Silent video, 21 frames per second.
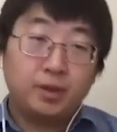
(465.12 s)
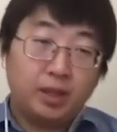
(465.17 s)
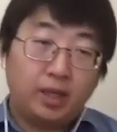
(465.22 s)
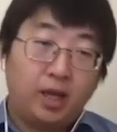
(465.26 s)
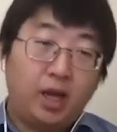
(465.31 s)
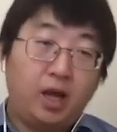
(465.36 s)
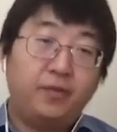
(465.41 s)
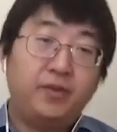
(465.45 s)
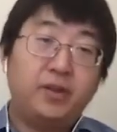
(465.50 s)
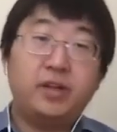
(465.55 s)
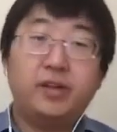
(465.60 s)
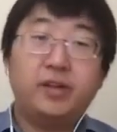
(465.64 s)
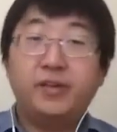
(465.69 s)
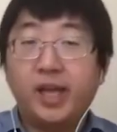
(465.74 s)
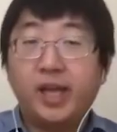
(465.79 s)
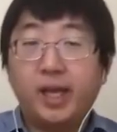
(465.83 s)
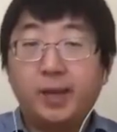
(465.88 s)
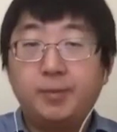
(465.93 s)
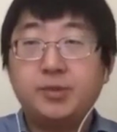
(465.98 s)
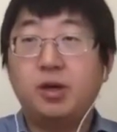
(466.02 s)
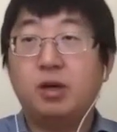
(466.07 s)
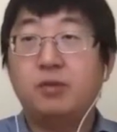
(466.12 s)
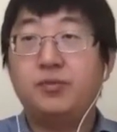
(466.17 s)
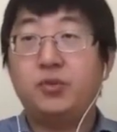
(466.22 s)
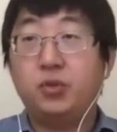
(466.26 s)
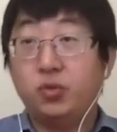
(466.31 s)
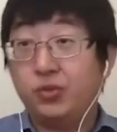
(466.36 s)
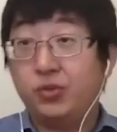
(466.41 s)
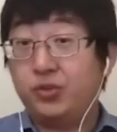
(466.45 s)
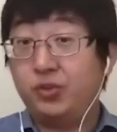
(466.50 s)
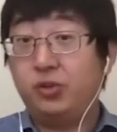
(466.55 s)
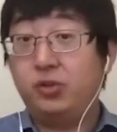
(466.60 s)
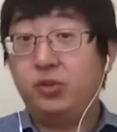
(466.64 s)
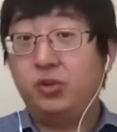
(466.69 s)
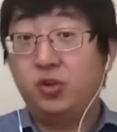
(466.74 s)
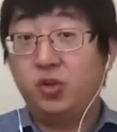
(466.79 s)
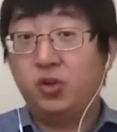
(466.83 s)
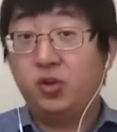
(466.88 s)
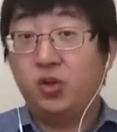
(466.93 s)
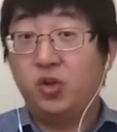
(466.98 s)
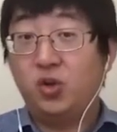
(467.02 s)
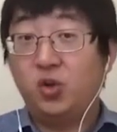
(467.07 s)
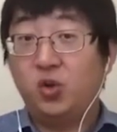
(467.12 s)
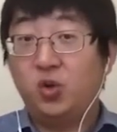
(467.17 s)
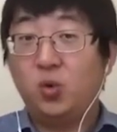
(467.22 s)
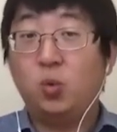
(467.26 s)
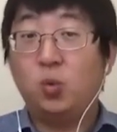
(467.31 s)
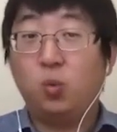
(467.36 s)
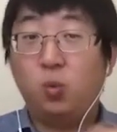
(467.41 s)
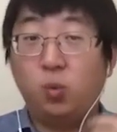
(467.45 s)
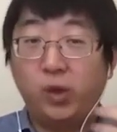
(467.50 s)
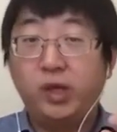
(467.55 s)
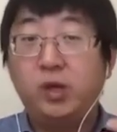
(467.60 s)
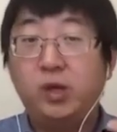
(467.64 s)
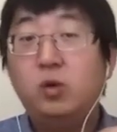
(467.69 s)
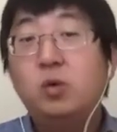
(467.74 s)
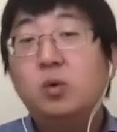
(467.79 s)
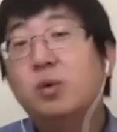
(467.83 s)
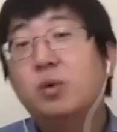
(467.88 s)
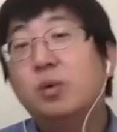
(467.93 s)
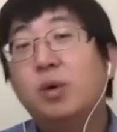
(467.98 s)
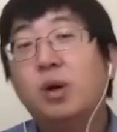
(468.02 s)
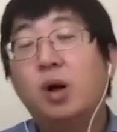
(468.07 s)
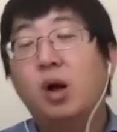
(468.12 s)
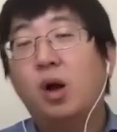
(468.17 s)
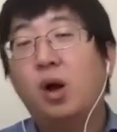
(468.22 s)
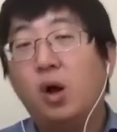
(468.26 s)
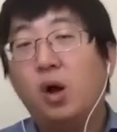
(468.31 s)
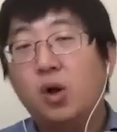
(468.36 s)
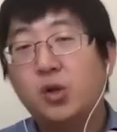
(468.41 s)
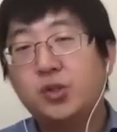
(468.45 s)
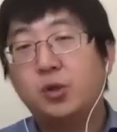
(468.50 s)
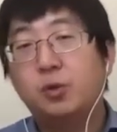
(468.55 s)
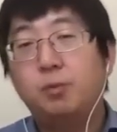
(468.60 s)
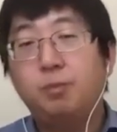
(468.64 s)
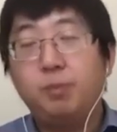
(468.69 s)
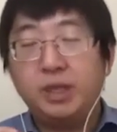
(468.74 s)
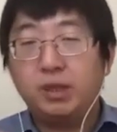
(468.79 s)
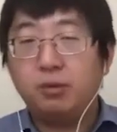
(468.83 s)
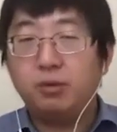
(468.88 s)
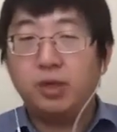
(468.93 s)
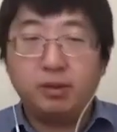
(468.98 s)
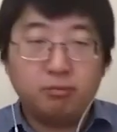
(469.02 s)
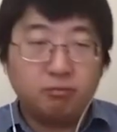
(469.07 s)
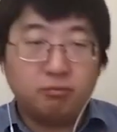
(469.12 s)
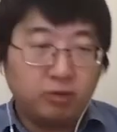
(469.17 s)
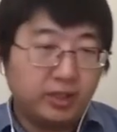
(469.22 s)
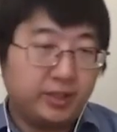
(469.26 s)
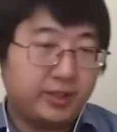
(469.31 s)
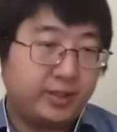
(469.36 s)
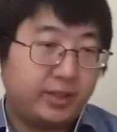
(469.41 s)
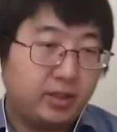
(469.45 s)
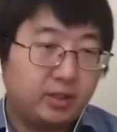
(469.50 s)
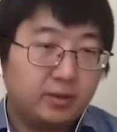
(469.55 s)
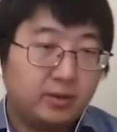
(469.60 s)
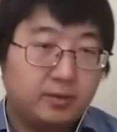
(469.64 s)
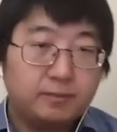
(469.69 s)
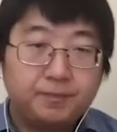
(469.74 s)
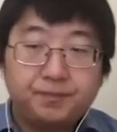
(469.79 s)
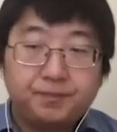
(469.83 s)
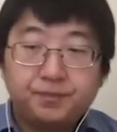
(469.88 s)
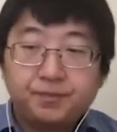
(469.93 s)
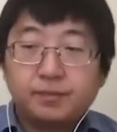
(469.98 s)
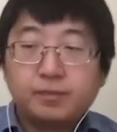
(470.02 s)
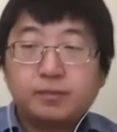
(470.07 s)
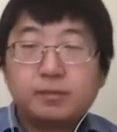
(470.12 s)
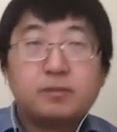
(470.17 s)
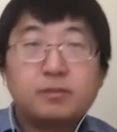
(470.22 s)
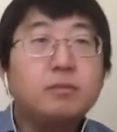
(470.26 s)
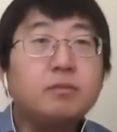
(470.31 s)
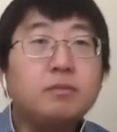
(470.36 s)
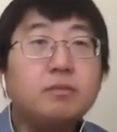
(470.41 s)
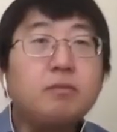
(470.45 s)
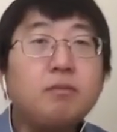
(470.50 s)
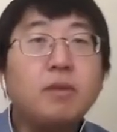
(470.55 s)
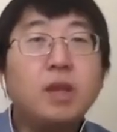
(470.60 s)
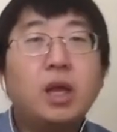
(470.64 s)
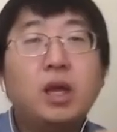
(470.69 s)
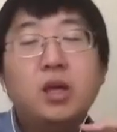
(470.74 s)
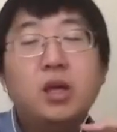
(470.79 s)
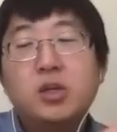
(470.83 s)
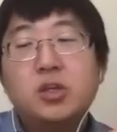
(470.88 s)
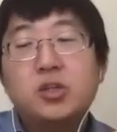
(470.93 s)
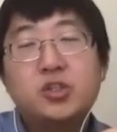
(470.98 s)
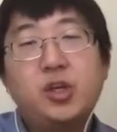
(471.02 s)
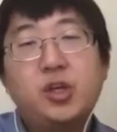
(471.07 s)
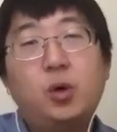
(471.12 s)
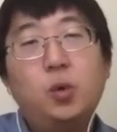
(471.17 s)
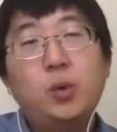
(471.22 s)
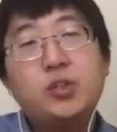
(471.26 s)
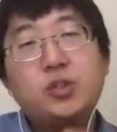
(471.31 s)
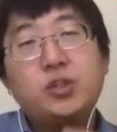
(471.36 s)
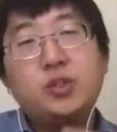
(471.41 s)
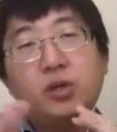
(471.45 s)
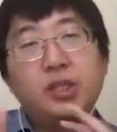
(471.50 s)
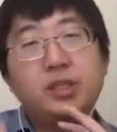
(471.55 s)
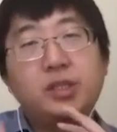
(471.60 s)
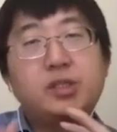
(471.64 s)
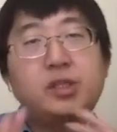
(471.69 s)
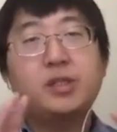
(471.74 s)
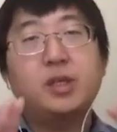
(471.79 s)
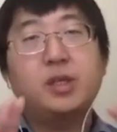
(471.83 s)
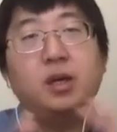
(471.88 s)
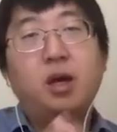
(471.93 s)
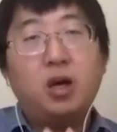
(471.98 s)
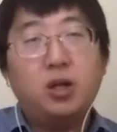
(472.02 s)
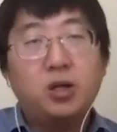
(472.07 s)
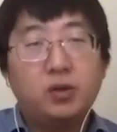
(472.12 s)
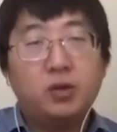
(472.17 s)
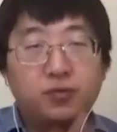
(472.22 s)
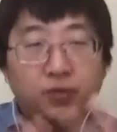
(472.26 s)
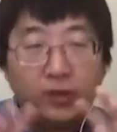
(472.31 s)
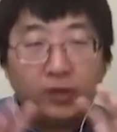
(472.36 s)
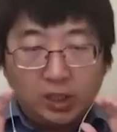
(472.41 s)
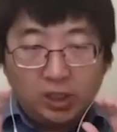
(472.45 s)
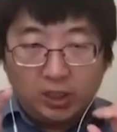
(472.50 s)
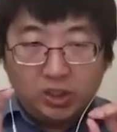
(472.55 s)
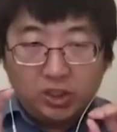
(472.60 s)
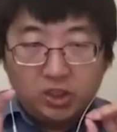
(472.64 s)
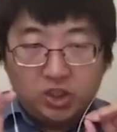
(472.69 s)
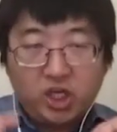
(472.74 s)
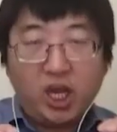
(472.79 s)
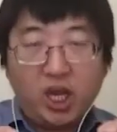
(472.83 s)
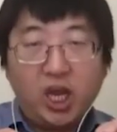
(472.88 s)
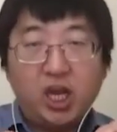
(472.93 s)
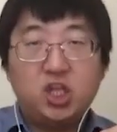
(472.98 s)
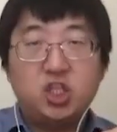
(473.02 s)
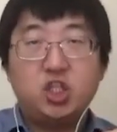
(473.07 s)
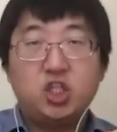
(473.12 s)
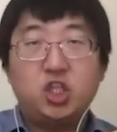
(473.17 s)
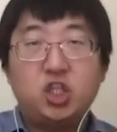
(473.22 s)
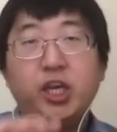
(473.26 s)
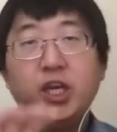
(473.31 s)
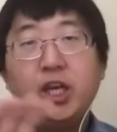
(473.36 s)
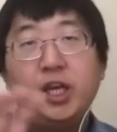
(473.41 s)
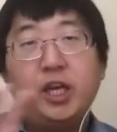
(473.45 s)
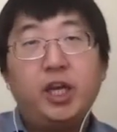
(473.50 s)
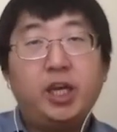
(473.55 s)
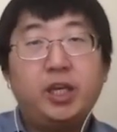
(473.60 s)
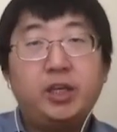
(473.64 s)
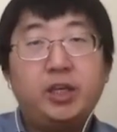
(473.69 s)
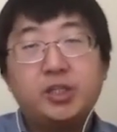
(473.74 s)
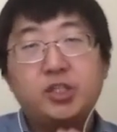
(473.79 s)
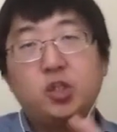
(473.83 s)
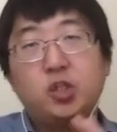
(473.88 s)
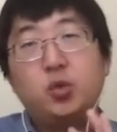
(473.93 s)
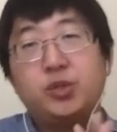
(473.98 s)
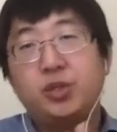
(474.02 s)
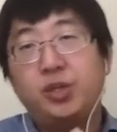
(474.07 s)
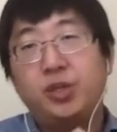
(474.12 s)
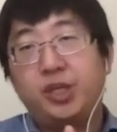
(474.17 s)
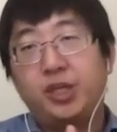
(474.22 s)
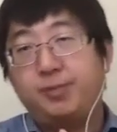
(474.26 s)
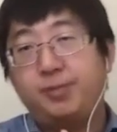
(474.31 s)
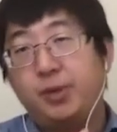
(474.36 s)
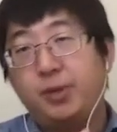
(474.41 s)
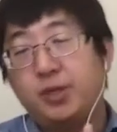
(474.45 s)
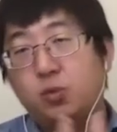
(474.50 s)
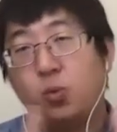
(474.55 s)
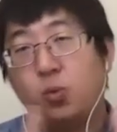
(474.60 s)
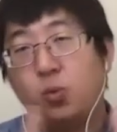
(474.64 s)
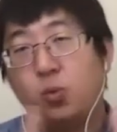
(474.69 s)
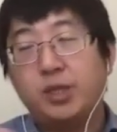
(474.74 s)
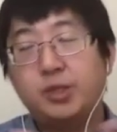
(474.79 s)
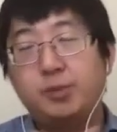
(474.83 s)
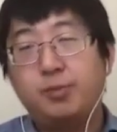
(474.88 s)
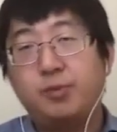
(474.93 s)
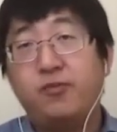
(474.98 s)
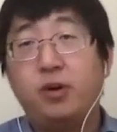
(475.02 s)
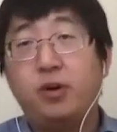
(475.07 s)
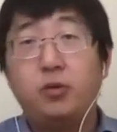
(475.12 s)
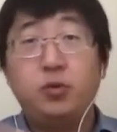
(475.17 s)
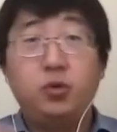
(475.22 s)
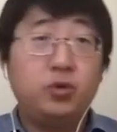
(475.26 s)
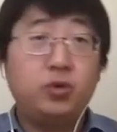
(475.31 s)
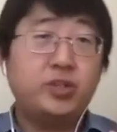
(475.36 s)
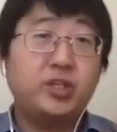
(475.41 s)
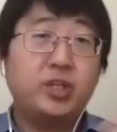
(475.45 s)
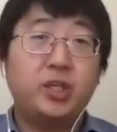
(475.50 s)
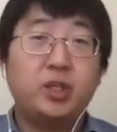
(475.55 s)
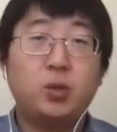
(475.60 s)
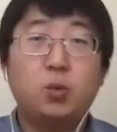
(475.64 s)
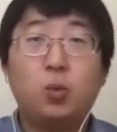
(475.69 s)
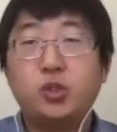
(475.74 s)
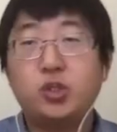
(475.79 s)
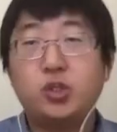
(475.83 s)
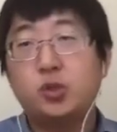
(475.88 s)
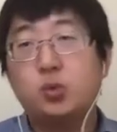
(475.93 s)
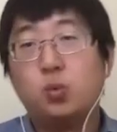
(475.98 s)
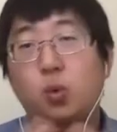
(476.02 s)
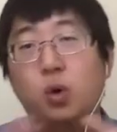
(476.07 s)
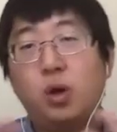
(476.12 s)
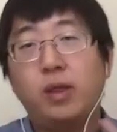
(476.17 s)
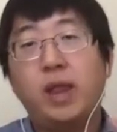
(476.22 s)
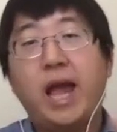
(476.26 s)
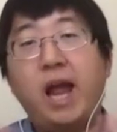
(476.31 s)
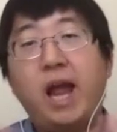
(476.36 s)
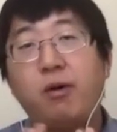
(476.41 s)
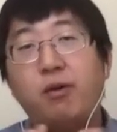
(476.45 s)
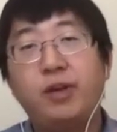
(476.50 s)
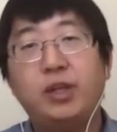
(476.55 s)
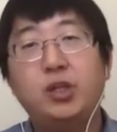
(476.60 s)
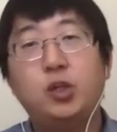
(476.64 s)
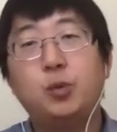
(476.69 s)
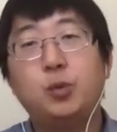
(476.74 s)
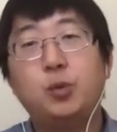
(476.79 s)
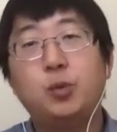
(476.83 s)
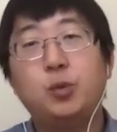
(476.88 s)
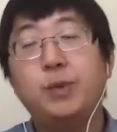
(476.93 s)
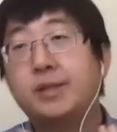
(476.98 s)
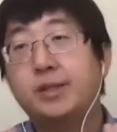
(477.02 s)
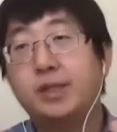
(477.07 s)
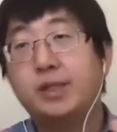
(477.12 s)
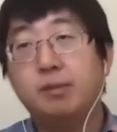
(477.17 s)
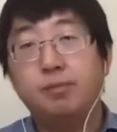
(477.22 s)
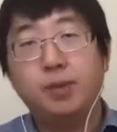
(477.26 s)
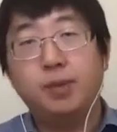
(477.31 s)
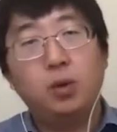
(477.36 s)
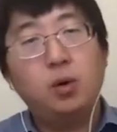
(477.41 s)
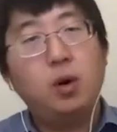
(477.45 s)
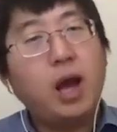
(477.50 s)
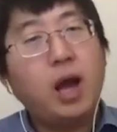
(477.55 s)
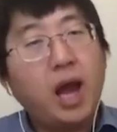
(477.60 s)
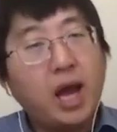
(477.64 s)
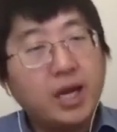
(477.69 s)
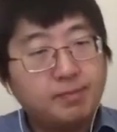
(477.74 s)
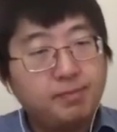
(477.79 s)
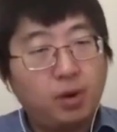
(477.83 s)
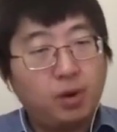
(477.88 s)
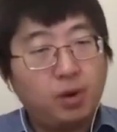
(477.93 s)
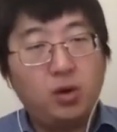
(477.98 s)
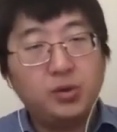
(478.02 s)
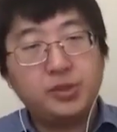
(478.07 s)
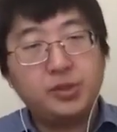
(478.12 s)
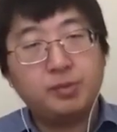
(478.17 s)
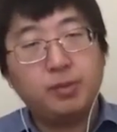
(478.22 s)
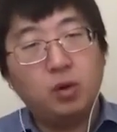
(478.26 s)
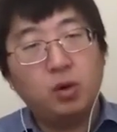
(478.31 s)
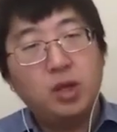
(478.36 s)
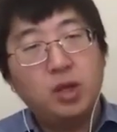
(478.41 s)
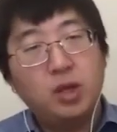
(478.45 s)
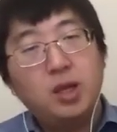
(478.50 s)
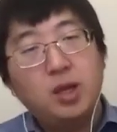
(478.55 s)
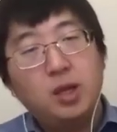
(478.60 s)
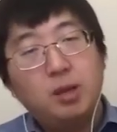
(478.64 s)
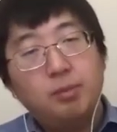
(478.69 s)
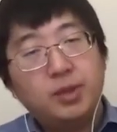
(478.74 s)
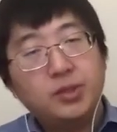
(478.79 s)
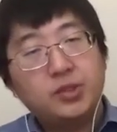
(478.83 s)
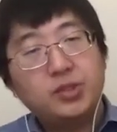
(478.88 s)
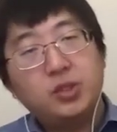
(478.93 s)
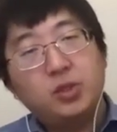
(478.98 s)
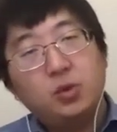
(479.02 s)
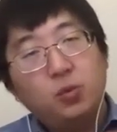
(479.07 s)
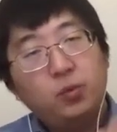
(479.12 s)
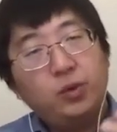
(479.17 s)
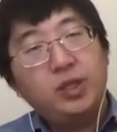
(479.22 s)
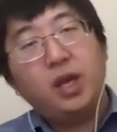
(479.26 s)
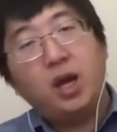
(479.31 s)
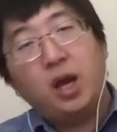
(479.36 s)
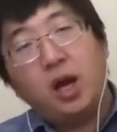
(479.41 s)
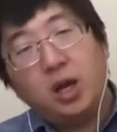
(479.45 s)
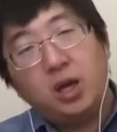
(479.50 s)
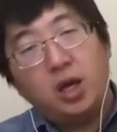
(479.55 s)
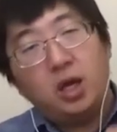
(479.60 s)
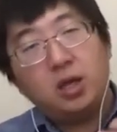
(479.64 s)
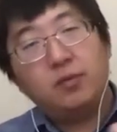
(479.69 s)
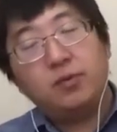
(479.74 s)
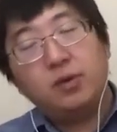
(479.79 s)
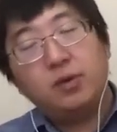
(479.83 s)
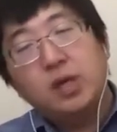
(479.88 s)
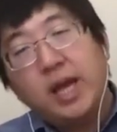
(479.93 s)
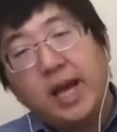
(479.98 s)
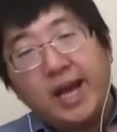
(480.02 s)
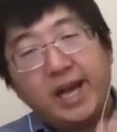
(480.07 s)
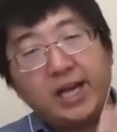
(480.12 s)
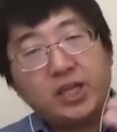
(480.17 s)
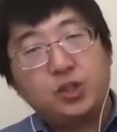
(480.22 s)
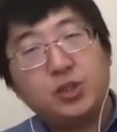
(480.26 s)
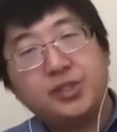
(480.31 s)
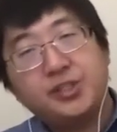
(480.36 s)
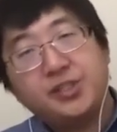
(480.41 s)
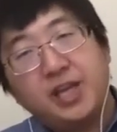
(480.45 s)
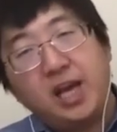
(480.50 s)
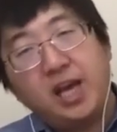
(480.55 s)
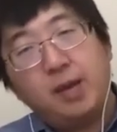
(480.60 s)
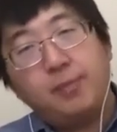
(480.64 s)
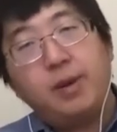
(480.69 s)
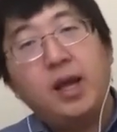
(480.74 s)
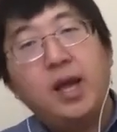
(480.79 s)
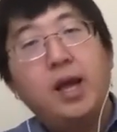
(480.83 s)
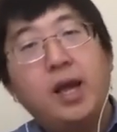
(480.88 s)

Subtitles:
under the names of the user will also be in risk. So we saw this is a lot of challenging in this user experience-wise. But from user, you will just want everything to be as simple as possible, but still we need a lot of extra step,